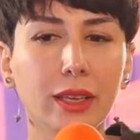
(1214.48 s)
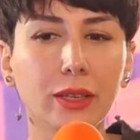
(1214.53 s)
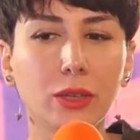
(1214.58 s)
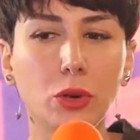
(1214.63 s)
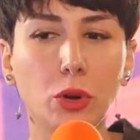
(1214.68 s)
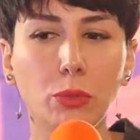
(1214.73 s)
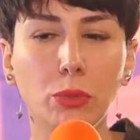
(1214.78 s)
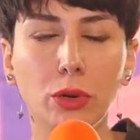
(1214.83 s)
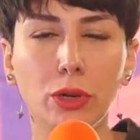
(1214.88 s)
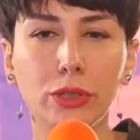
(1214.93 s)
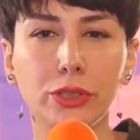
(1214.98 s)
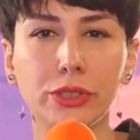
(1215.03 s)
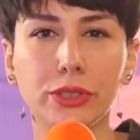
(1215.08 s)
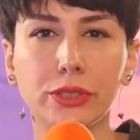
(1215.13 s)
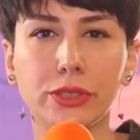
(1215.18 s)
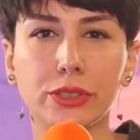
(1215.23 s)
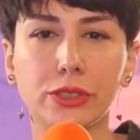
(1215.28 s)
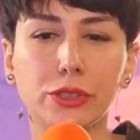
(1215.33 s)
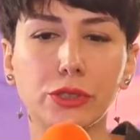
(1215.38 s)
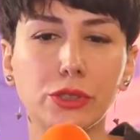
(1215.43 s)
and
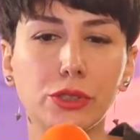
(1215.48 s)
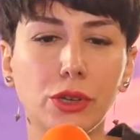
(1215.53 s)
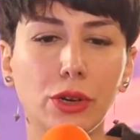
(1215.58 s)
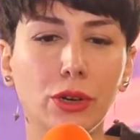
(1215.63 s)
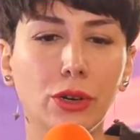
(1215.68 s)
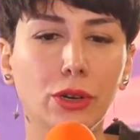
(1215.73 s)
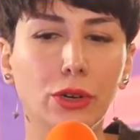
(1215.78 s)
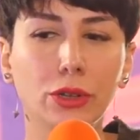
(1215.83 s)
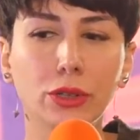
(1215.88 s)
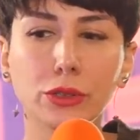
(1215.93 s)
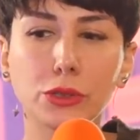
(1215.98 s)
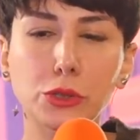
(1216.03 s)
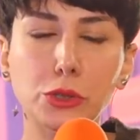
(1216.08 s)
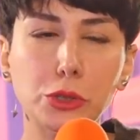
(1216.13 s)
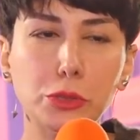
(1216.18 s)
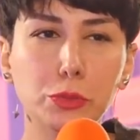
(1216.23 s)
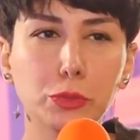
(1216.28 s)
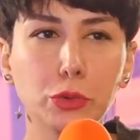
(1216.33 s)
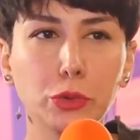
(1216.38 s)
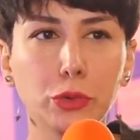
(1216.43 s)
commercials are so
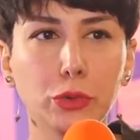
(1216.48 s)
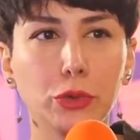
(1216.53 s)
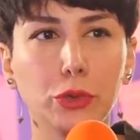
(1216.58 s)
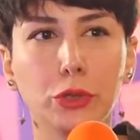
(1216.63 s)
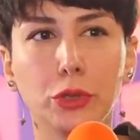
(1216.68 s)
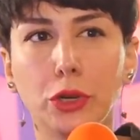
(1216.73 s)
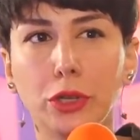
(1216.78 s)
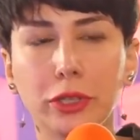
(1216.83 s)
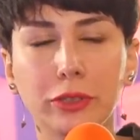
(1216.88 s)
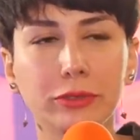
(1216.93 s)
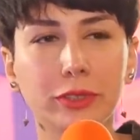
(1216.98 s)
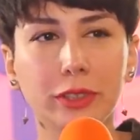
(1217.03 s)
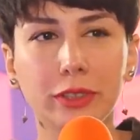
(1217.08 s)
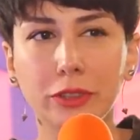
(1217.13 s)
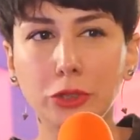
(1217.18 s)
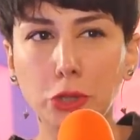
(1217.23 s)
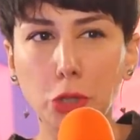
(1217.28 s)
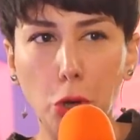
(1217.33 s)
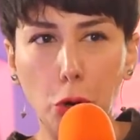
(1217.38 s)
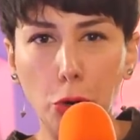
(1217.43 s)
smooth. You don't
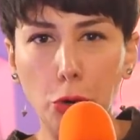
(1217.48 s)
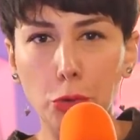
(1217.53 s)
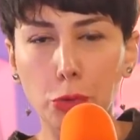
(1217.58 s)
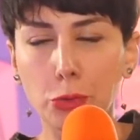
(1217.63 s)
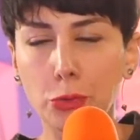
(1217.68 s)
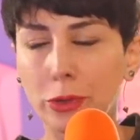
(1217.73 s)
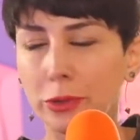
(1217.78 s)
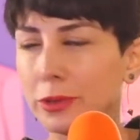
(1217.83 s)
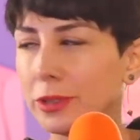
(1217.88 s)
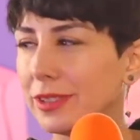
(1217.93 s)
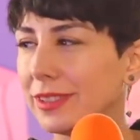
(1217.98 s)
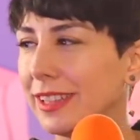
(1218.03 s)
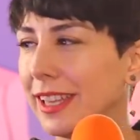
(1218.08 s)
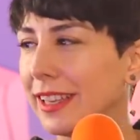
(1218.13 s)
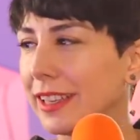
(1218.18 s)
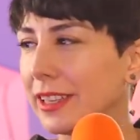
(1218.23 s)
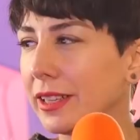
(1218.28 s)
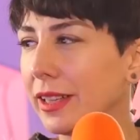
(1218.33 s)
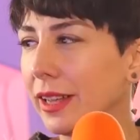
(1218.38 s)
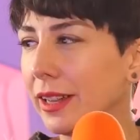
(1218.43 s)
even know,
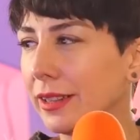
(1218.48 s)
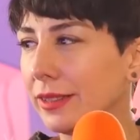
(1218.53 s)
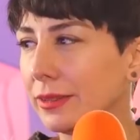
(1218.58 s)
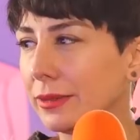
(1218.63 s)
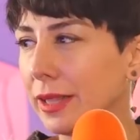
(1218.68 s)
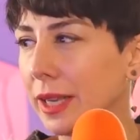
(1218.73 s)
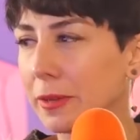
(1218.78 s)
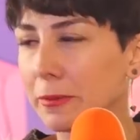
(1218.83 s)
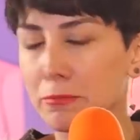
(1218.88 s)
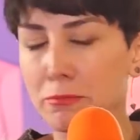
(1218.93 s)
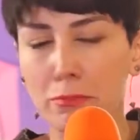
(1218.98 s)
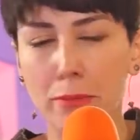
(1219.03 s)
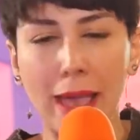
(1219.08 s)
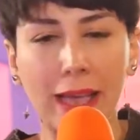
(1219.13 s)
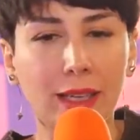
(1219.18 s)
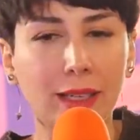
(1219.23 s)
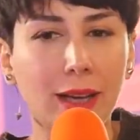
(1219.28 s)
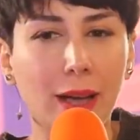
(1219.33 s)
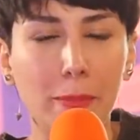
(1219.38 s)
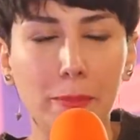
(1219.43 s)
like
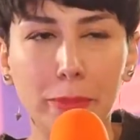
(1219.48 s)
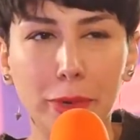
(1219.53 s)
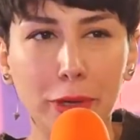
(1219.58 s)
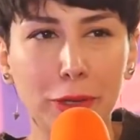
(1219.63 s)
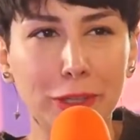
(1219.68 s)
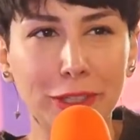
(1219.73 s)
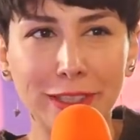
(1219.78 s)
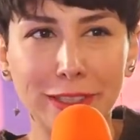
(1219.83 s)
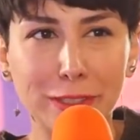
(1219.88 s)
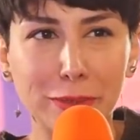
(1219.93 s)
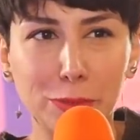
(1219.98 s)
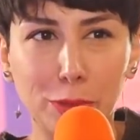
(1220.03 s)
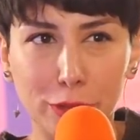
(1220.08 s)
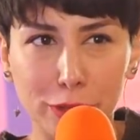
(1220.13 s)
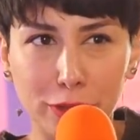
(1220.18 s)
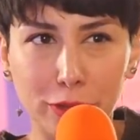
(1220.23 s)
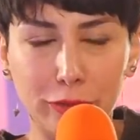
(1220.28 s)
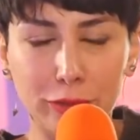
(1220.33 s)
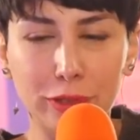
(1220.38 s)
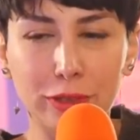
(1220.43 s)
Mac computers.
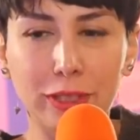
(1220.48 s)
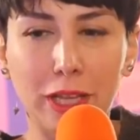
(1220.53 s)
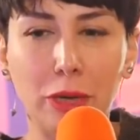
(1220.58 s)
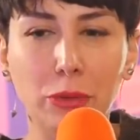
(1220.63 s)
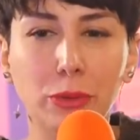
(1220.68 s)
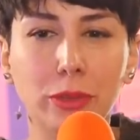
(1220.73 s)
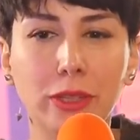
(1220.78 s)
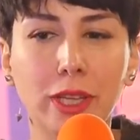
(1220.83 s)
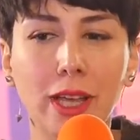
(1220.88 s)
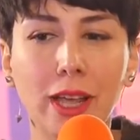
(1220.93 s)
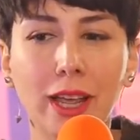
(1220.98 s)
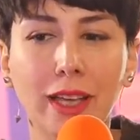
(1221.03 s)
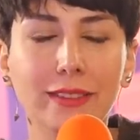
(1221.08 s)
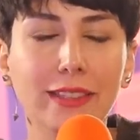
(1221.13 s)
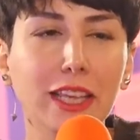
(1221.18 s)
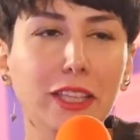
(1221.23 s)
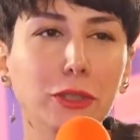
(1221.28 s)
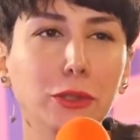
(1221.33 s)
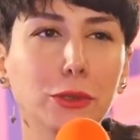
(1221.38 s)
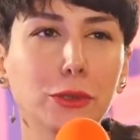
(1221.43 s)
Most of the time,
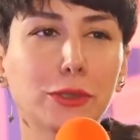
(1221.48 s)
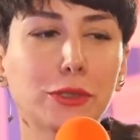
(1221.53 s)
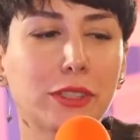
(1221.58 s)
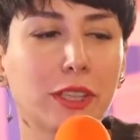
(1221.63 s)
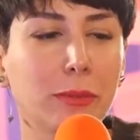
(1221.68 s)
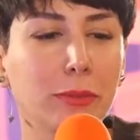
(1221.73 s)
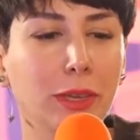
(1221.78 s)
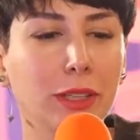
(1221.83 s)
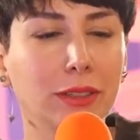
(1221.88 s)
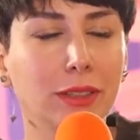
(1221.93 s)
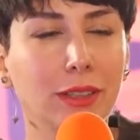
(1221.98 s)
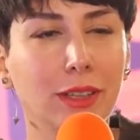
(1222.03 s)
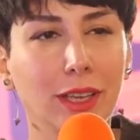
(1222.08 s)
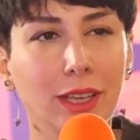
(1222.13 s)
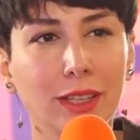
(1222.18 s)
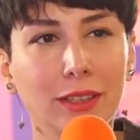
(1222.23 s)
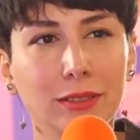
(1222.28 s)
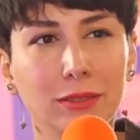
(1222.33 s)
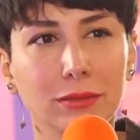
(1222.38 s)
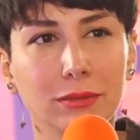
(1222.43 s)
they use them
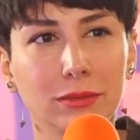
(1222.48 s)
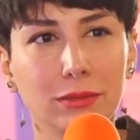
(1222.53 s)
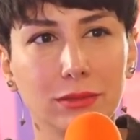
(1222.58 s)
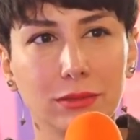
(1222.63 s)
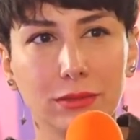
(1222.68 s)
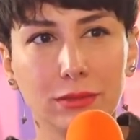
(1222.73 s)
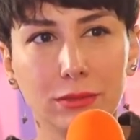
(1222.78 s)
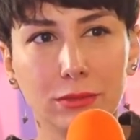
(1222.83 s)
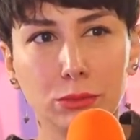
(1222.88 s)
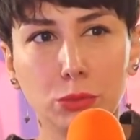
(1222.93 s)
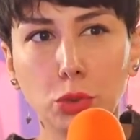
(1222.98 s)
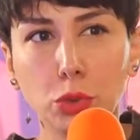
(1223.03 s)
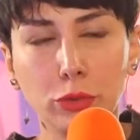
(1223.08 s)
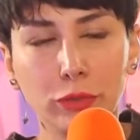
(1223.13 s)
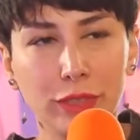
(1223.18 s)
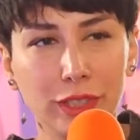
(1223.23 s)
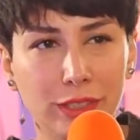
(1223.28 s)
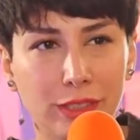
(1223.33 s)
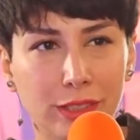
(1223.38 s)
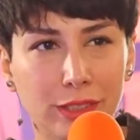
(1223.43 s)
in
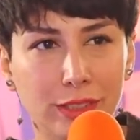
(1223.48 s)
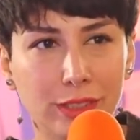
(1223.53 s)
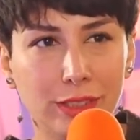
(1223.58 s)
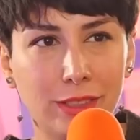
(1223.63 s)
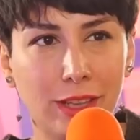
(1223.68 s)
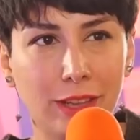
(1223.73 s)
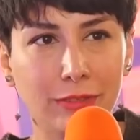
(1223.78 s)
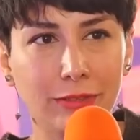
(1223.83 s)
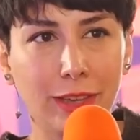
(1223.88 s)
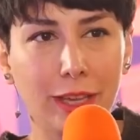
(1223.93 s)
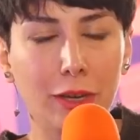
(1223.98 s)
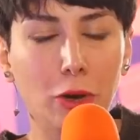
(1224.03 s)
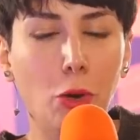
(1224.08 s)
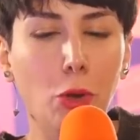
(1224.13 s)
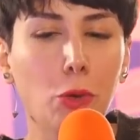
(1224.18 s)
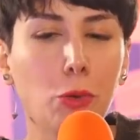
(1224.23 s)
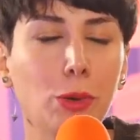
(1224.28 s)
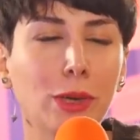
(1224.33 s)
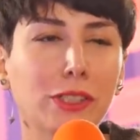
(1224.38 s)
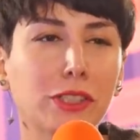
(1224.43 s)
movies and stuff, and
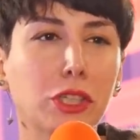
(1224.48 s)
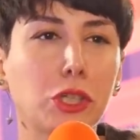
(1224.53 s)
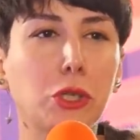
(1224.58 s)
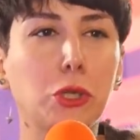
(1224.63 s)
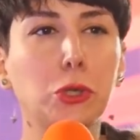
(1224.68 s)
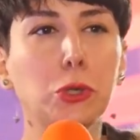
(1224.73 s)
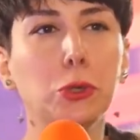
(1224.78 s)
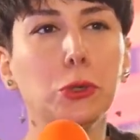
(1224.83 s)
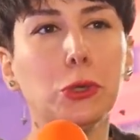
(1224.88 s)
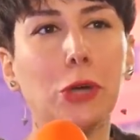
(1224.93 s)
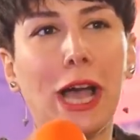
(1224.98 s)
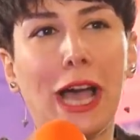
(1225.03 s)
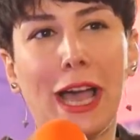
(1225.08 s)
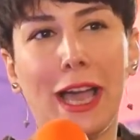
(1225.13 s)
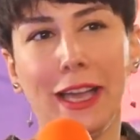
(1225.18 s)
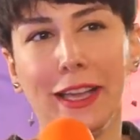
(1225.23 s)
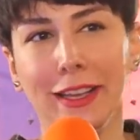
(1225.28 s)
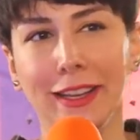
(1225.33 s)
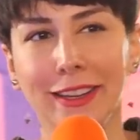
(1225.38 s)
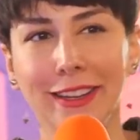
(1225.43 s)
always the cool
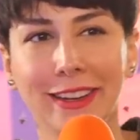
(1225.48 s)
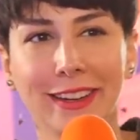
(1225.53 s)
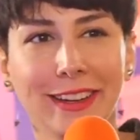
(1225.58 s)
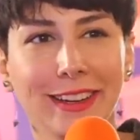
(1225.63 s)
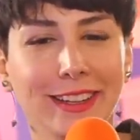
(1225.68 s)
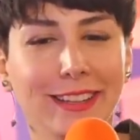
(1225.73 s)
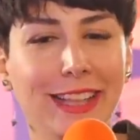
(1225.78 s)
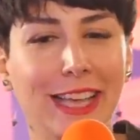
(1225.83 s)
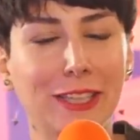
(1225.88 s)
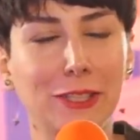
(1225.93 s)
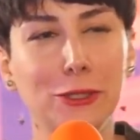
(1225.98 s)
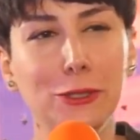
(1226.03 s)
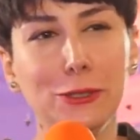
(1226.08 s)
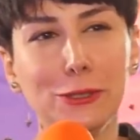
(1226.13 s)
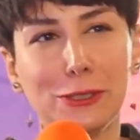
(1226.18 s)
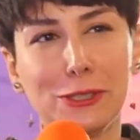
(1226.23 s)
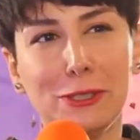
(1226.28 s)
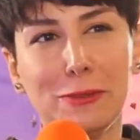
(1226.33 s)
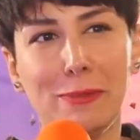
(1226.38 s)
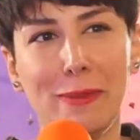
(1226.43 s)
guy like
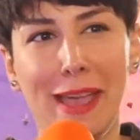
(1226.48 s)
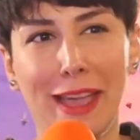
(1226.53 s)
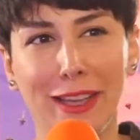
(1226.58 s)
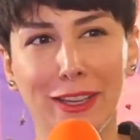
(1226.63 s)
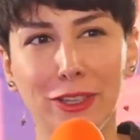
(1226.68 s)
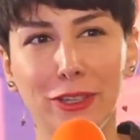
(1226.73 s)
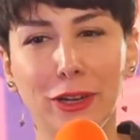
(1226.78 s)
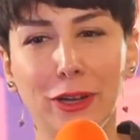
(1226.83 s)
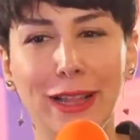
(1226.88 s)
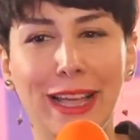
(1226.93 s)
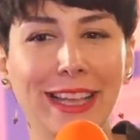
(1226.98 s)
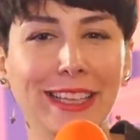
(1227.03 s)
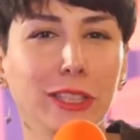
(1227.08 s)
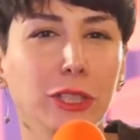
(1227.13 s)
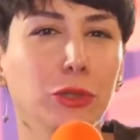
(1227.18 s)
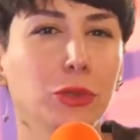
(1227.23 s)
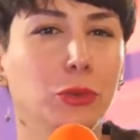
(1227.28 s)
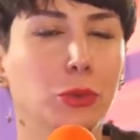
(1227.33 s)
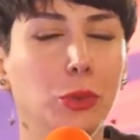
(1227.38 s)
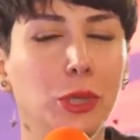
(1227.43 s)
use the Mac, you know, and
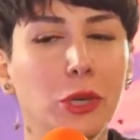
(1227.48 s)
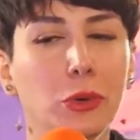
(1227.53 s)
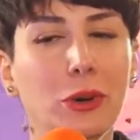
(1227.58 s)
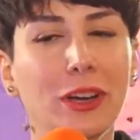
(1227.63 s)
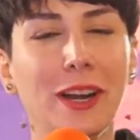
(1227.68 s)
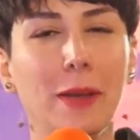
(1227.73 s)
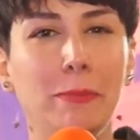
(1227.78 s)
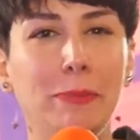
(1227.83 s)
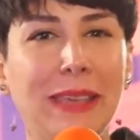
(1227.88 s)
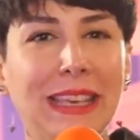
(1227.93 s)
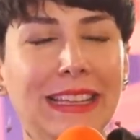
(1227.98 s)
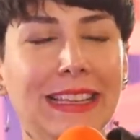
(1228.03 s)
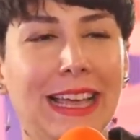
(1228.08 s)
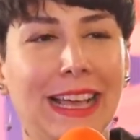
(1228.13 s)
you want to be